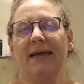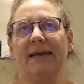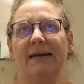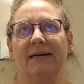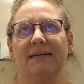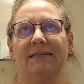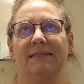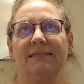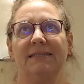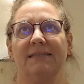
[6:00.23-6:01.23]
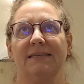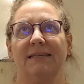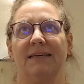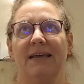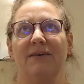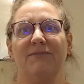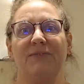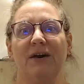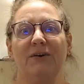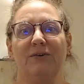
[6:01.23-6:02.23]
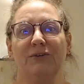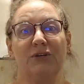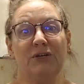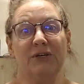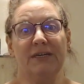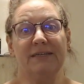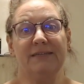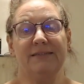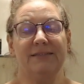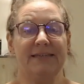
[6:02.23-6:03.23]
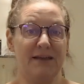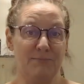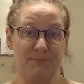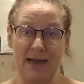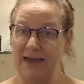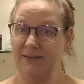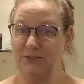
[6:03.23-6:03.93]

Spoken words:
And it felt good to get back